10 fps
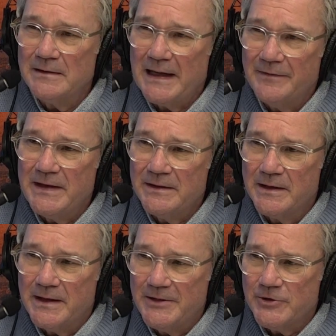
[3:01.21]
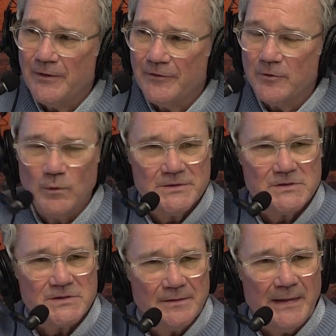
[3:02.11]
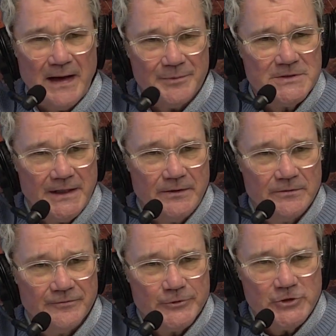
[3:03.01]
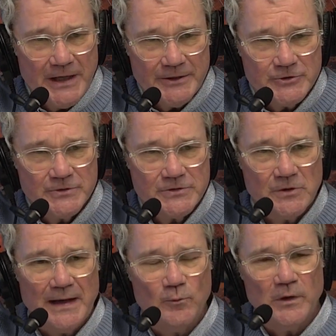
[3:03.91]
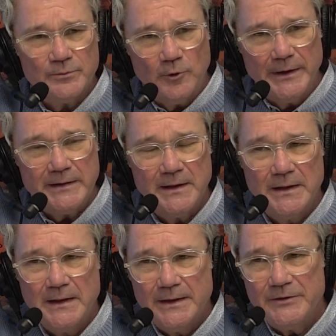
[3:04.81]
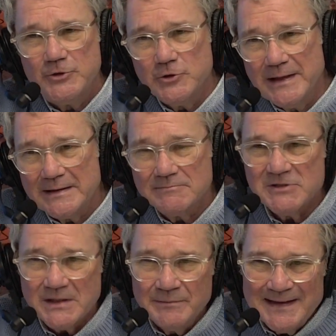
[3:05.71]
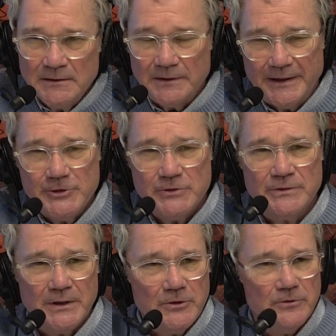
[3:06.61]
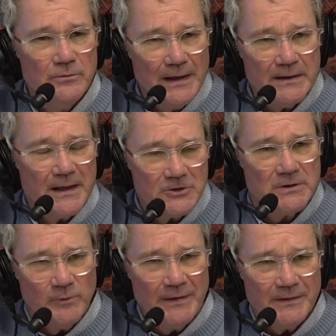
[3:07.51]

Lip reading: had the indication that there was some appetite for change. So at what point did you get some inclination that you might actually win